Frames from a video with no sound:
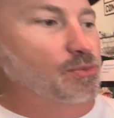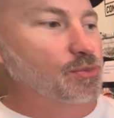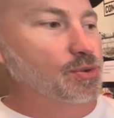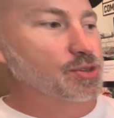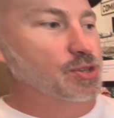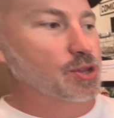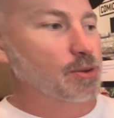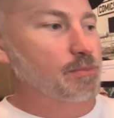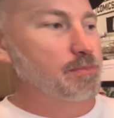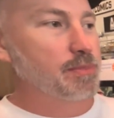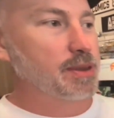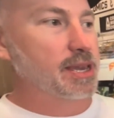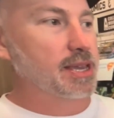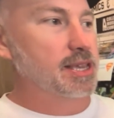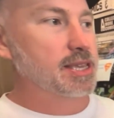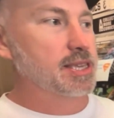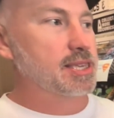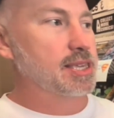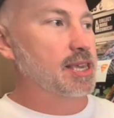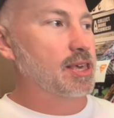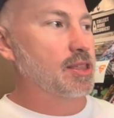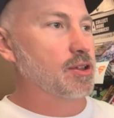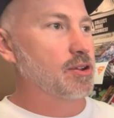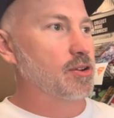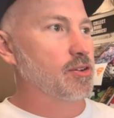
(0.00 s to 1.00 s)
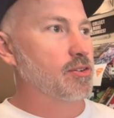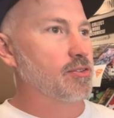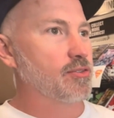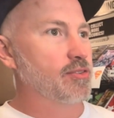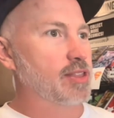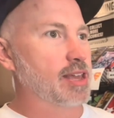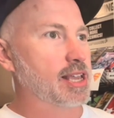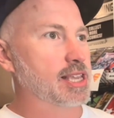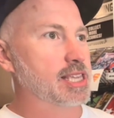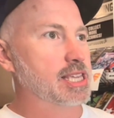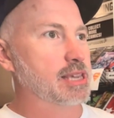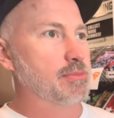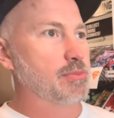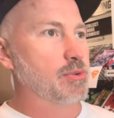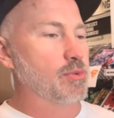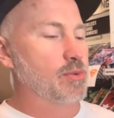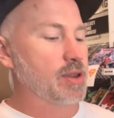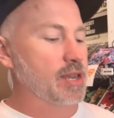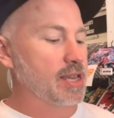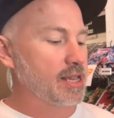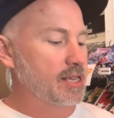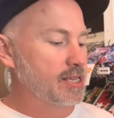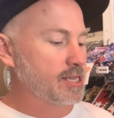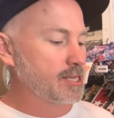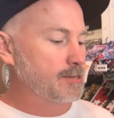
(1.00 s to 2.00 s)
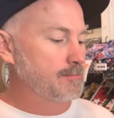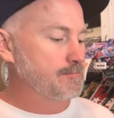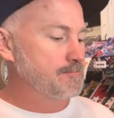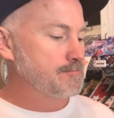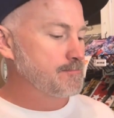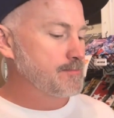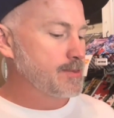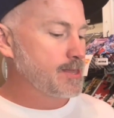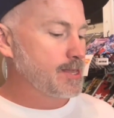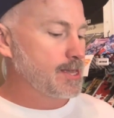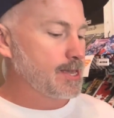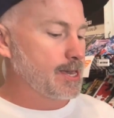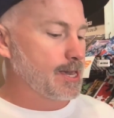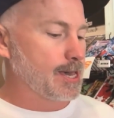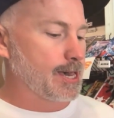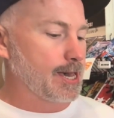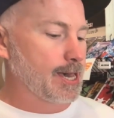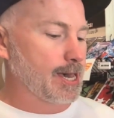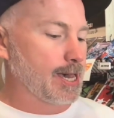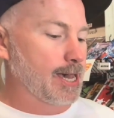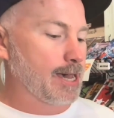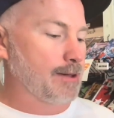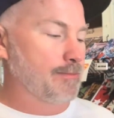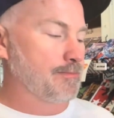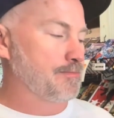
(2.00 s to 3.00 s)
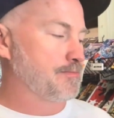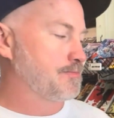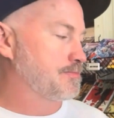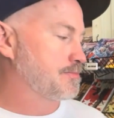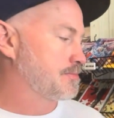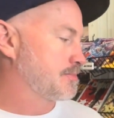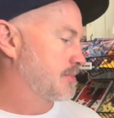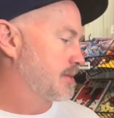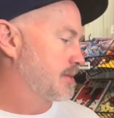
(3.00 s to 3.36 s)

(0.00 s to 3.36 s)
was our biggest seller last couple weeks, um,